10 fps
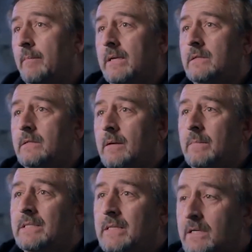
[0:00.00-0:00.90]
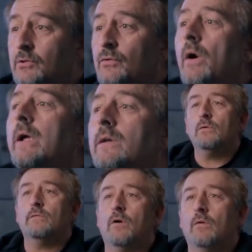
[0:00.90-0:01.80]
means he is trying
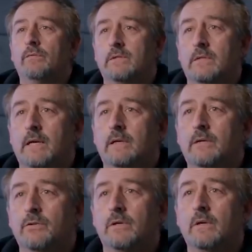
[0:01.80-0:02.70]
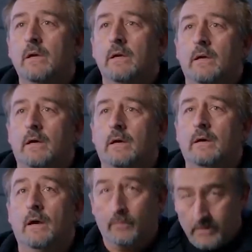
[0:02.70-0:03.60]
to evolve as a technician.
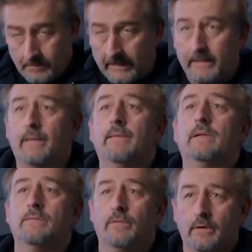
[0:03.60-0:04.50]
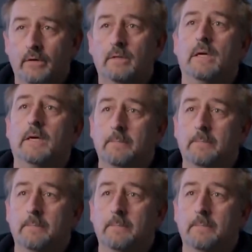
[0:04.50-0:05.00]
I respect that. That's a very good thing.